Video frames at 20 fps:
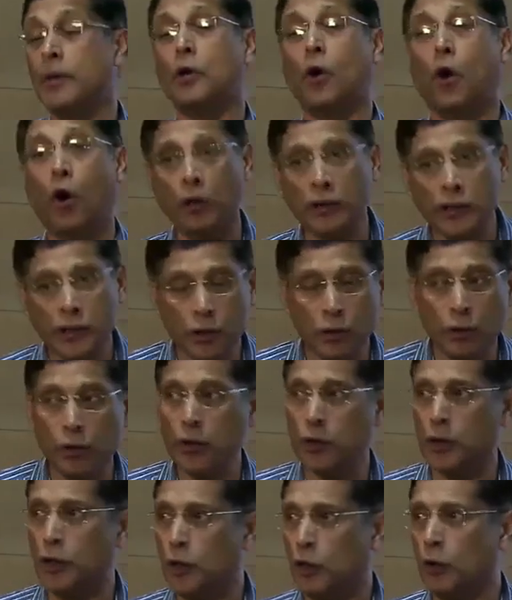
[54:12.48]
But
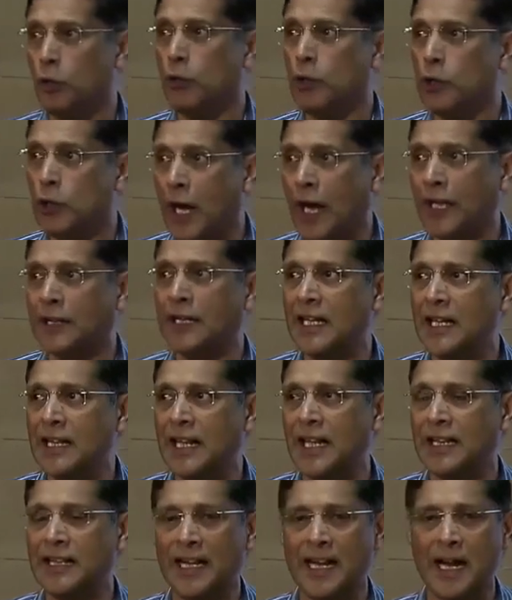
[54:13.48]
also, you know, I
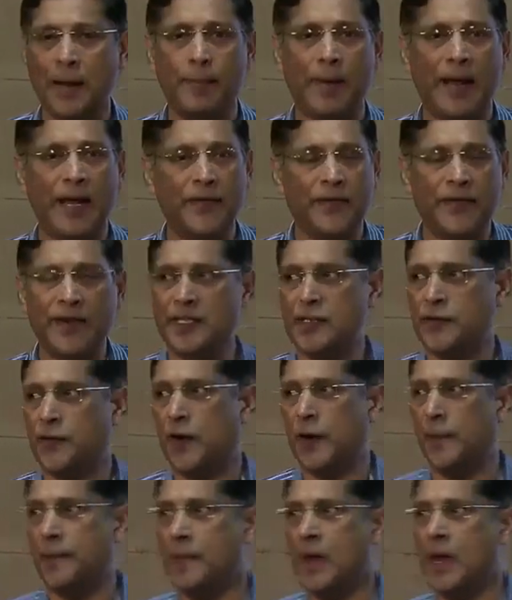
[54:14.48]
think that there are benefits
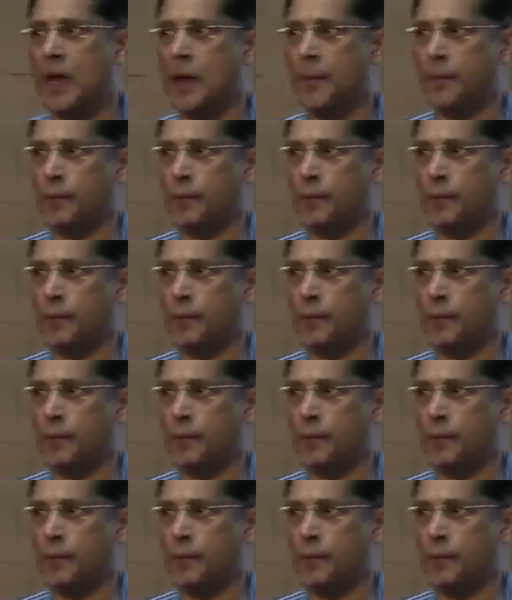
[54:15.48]
from